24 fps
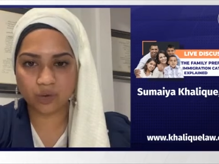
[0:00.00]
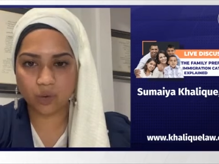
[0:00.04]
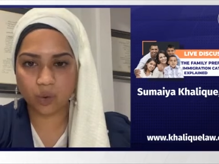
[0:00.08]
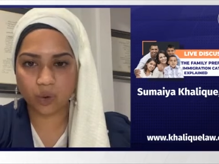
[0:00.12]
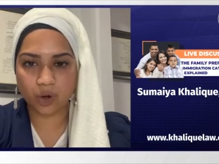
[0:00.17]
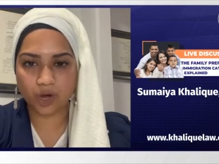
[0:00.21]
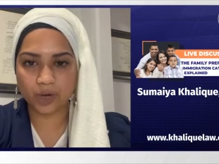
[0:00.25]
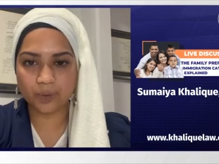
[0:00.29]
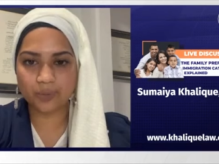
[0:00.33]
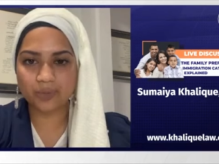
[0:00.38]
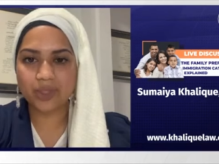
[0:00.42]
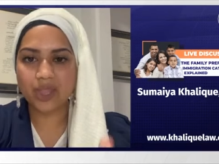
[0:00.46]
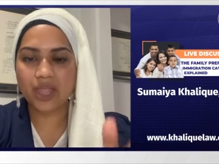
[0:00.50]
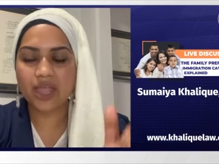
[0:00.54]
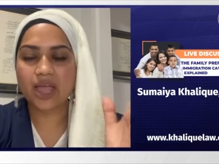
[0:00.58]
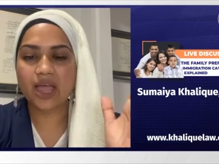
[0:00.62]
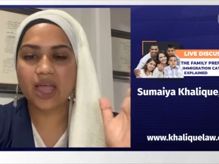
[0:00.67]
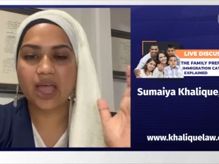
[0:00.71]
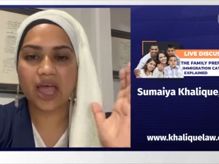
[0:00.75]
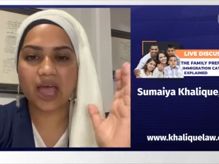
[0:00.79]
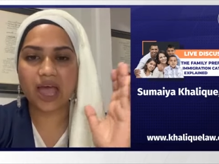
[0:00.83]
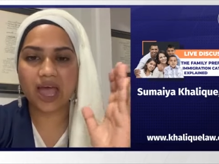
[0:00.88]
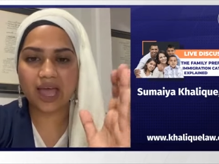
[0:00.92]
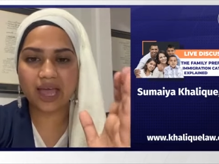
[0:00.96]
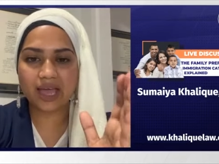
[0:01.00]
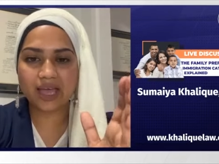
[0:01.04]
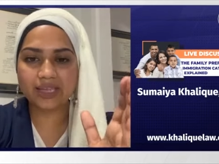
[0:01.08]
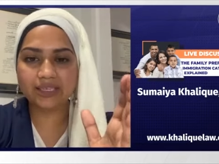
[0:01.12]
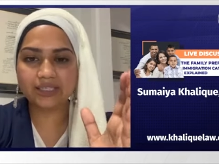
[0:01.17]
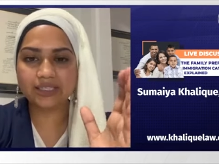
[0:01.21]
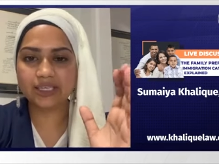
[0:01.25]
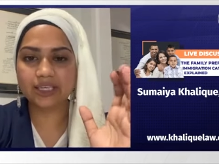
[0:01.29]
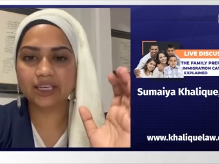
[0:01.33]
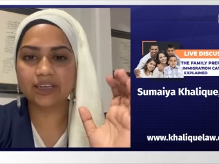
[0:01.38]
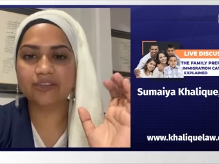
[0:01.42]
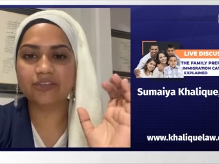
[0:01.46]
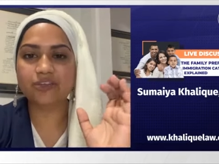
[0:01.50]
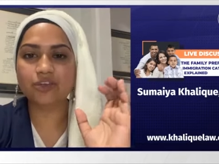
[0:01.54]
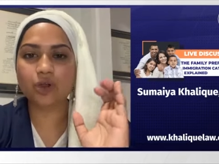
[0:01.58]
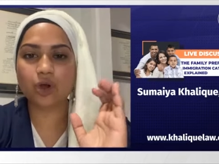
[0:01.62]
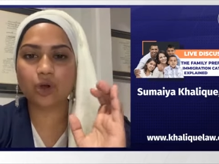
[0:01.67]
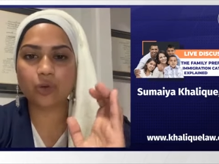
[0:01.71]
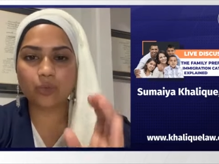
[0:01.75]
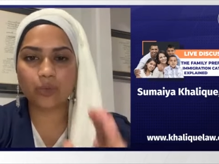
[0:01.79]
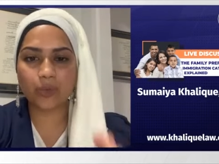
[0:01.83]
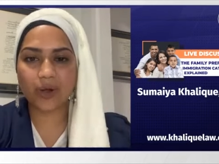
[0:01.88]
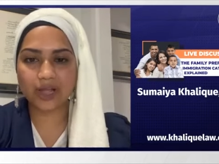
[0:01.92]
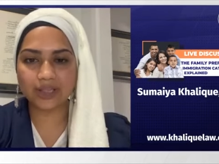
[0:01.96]
for, And if
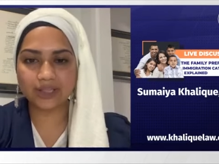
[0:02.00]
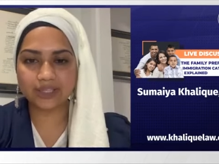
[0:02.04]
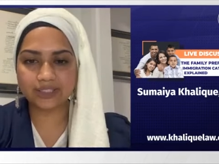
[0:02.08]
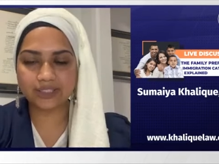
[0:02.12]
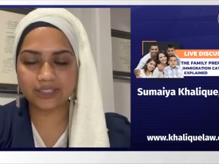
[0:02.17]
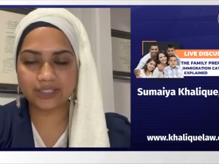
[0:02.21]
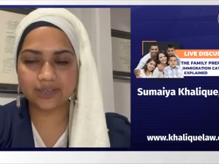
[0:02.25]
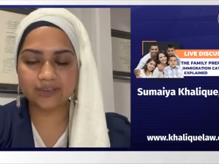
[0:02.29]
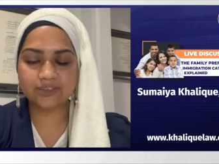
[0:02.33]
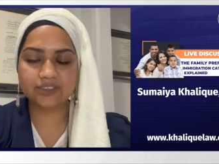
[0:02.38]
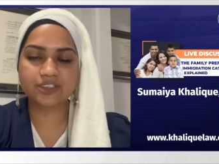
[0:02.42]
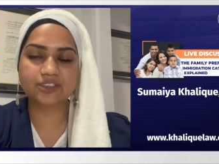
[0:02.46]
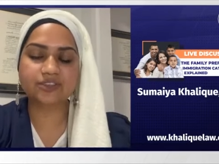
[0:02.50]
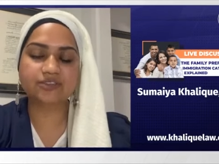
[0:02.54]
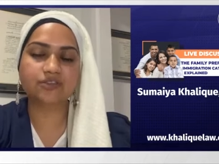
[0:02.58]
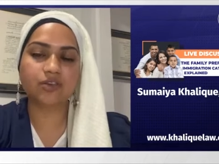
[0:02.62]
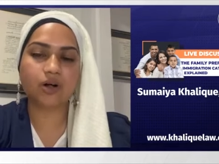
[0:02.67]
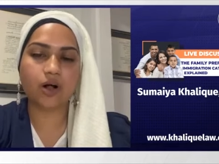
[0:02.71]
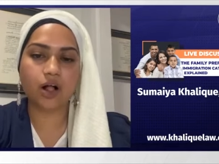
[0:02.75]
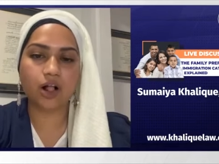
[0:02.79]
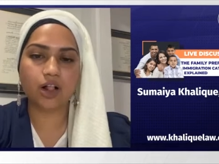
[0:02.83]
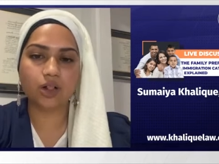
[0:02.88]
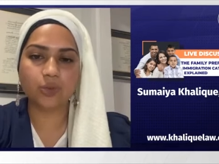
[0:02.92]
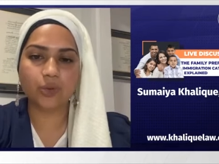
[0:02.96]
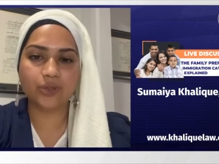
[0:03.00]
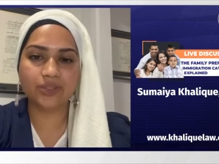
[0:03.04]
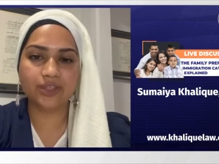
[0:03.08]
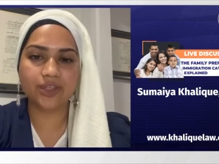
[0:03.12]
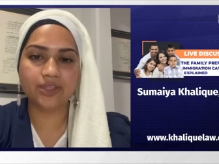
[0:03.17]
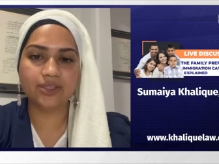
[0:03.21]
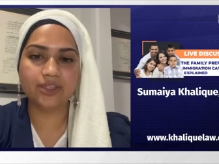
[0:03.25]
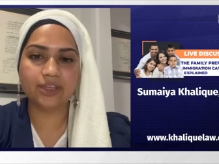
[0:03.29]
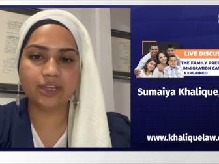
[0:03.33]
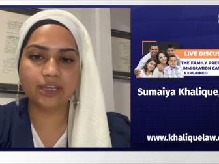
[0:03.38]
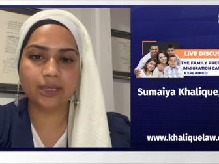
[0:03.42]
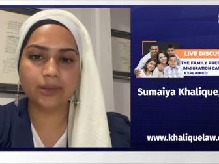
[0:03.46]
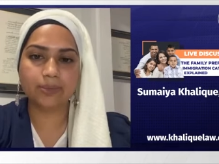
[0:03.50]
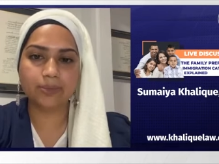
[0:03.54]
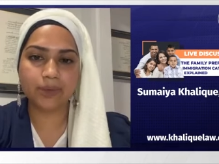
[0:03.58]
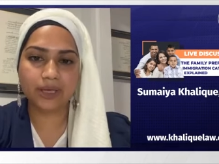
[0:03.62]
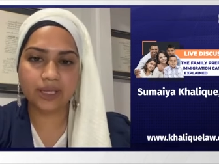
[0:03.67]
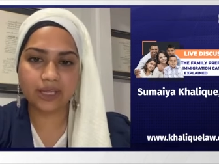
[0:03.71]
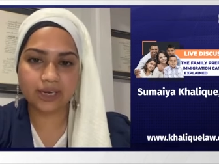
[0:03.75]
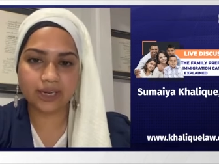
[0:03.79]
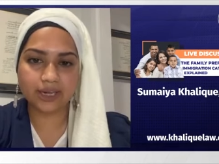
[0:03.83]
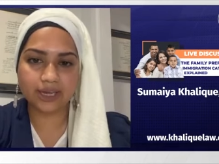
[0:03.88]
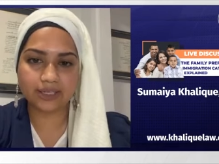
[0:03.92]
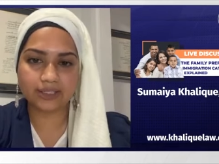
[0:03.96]
your relatives fall within the
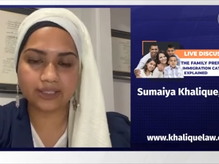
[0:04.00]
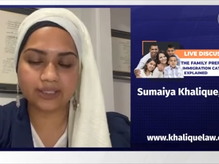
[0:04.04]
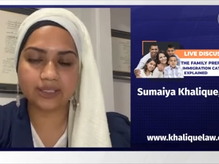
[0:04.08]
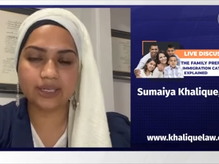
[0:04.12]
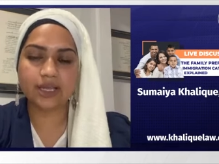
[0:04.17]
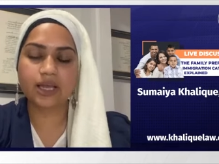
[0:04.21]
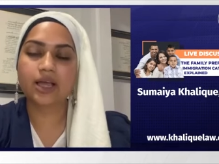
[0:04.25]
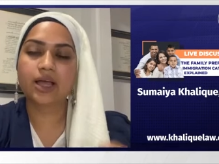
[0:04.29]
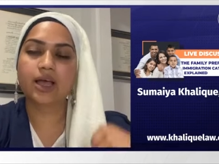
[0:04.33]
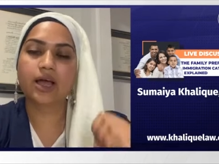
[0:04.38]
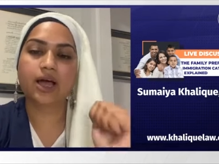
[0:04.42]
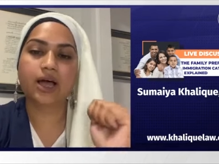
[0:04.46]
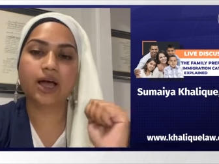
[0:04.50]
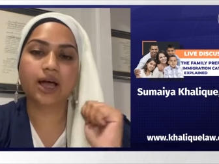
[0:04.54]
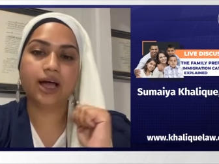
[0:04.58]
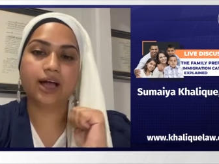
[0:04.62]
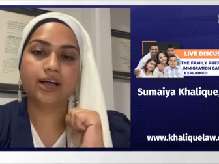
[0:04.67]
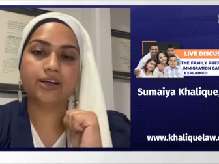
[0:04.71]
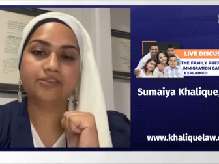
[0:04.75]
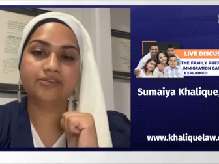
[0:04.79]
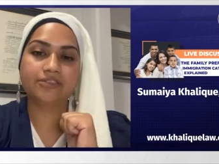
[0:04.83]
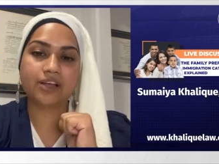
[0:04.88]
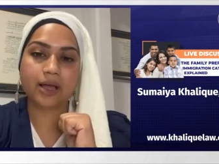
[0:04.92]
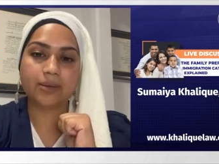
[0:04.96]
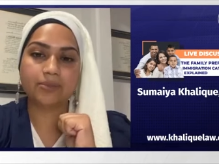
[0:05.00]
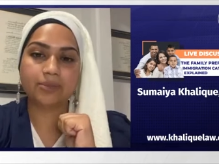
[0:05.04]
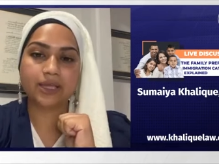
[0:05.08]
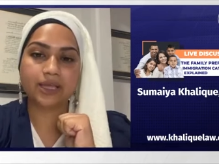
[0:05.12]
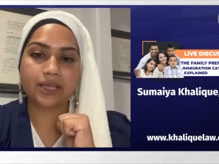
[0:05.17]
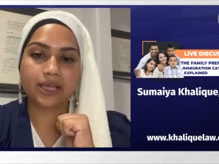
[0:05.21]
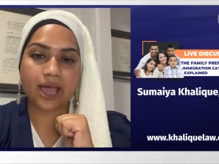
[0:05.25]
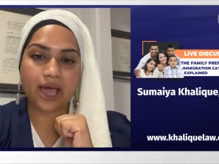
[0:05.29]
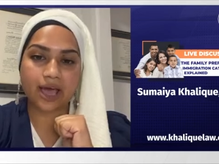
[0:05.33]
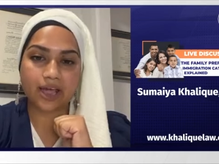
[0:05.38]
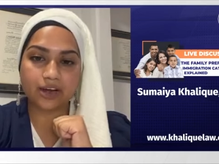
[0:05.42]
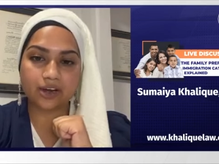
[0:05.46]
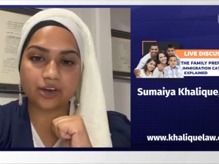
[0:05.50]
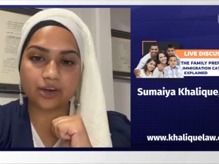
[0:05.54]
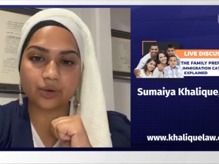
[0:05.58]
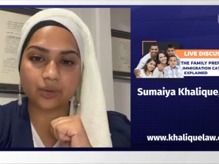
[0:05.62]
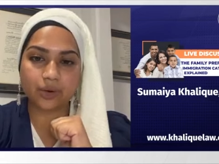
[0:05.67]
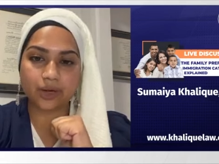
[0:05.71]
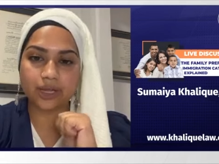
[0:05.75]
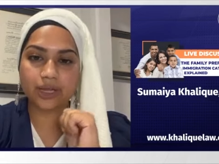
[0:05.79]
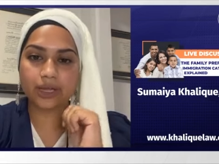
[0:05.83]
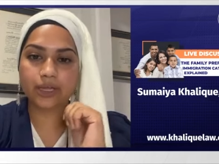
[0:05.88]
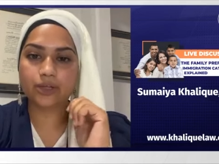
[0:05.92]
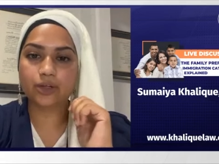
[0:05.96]
immediate family
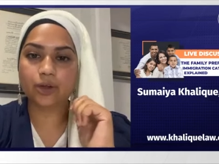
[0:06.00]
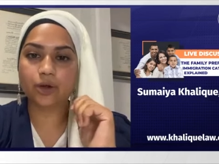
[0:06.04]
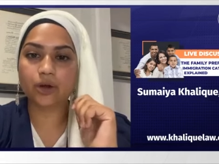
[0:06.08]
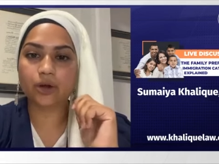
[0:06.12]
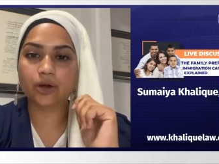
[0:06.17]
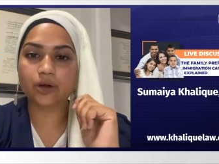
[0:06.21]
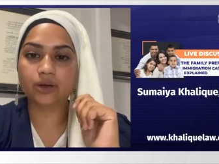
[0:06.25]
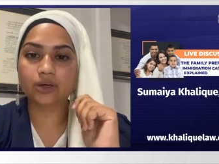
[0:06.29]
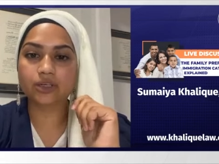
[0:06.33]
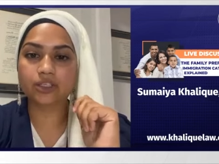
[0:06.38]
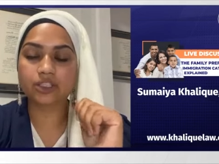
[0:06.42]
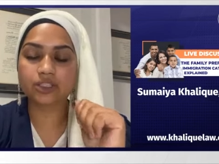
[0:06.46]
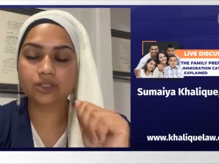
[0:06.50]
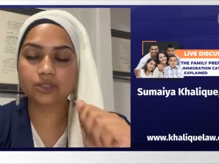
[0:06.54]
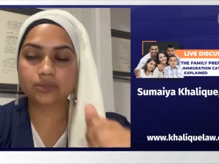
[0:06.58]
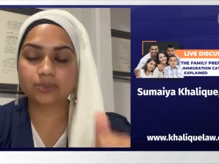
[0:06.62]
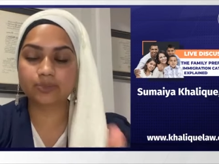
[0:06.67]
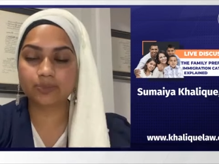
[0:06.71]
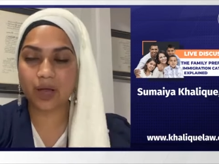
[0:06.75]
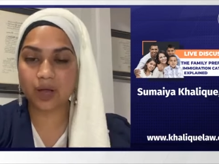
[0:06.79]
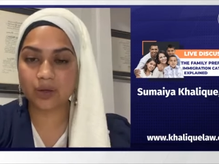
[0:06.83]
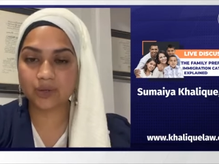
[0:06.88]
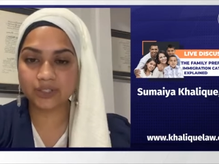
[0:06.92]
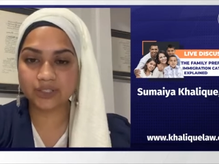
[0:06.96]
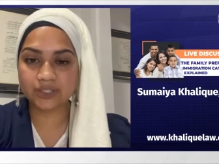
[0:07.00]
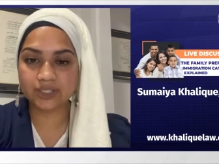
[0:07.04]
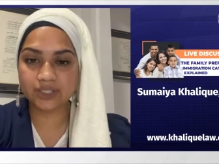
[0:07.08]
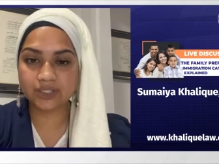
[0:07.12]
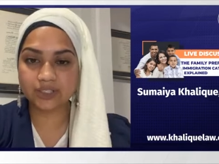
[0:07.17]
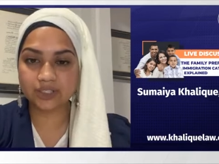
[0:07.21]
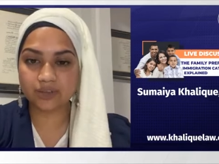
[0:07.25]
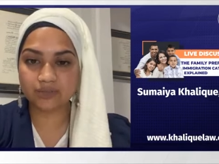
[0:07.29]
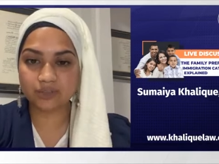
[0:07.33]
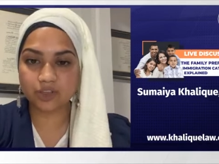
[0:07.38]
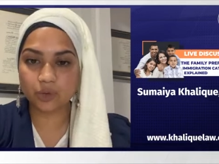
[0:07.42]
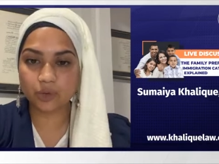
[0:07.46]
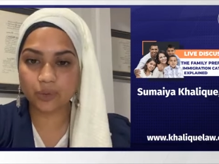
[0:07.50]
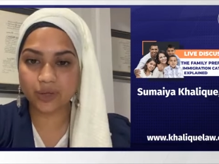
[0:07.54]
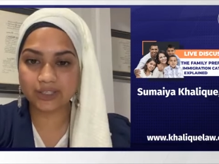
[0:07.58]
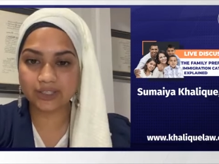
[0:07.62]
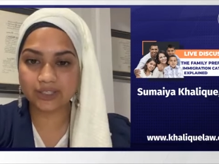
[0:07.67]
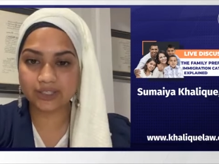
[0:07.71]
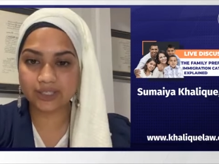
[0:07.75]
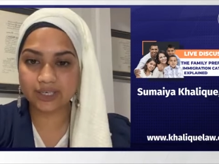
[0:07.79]
category, your spouses of U.S.